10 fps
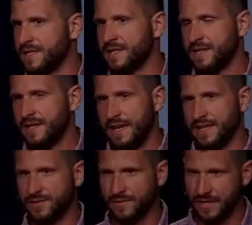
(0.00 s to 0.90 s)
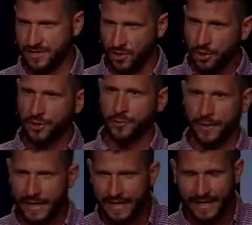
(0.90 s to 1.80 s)
is starting to
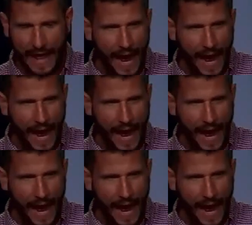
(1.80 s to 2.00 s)
read